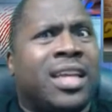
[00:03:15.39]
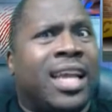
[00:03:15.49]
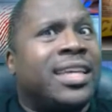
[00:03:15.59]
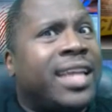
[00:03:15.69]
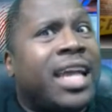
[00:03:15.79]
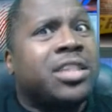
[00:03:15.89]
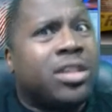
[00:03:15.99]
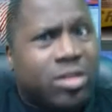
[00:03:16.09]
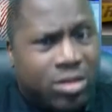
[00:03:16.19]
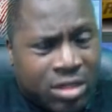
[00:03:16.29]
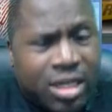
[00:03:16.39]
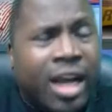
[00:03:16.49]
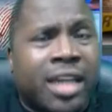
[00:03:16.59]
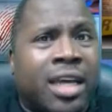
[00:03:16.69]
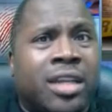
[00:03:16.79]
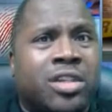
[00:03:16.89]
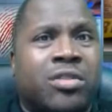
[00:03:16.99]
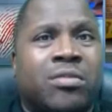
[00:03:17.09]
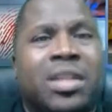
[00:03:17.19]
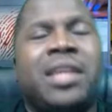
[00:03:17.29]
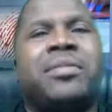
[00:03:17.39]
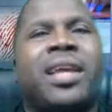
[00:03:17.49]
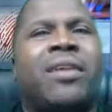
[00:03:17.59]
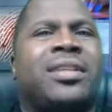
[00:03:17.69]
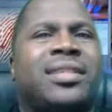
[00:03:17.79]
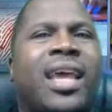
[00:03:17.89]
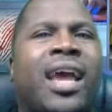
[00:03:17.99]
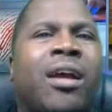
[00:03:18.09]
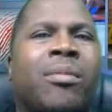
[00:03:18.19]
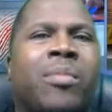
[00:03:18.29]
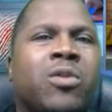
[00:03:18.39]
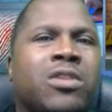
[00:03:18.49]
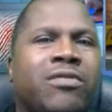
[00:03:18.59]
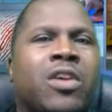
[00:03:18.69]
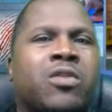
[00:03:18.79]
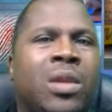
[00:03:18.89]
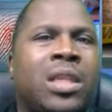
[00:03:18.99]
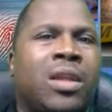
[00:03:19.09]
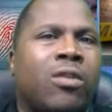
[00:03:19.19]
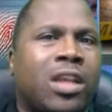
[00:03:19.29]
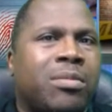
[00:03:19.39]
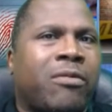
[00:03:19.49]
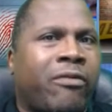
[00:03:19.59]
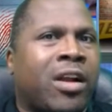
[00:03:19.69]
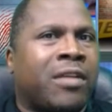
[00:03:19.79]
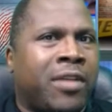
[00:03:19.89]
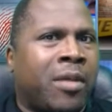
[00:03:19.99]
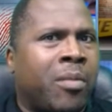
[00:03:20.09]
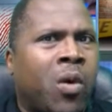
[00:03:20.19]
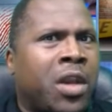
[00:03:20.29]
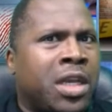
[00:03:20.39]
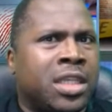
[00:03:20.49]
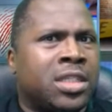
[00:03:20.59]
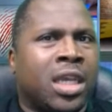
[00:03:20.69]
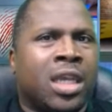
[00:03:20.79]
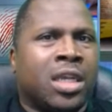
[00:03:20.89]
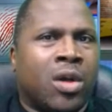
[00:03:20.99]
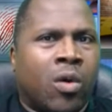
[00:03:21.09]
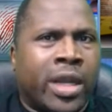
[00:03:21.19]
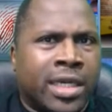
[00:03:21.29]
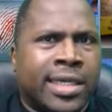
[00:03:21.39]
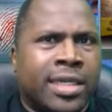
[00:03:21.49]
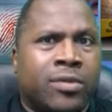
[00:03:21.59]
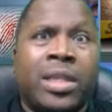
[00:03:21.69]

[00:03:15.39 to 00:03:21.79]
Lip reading: And that's the God honest truth. Deep down inside, most of us really don't give a fuck if their morning is going good.